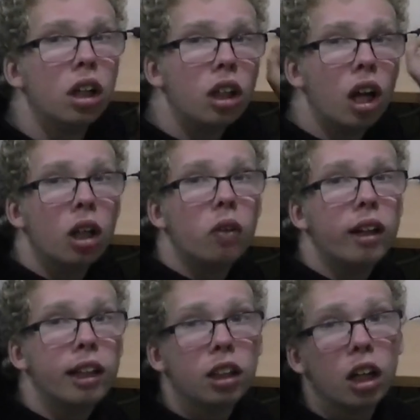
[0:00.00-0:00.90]
So I
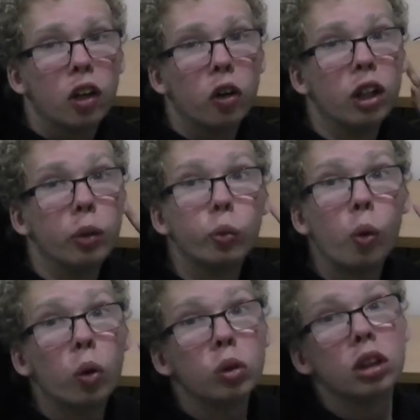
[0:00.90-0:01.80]
quickly turn it on and
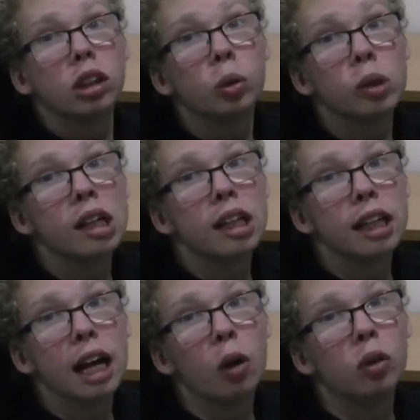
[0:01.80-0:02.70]
watch
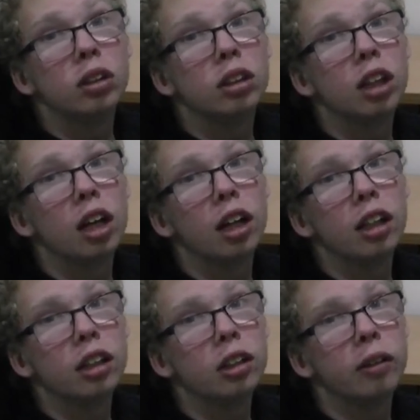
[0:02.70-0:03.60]
quickly how
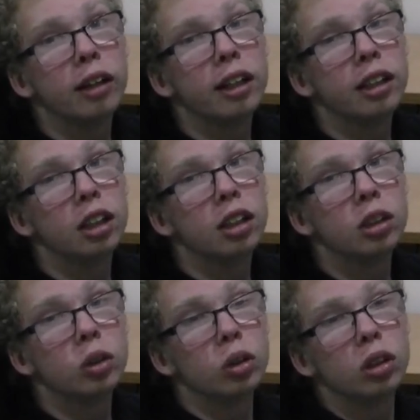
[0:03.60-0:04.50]
quickly it
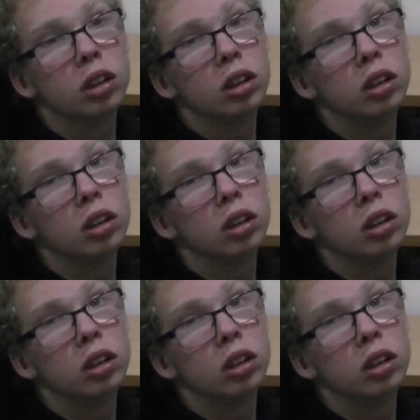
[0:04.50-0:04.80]
turns on.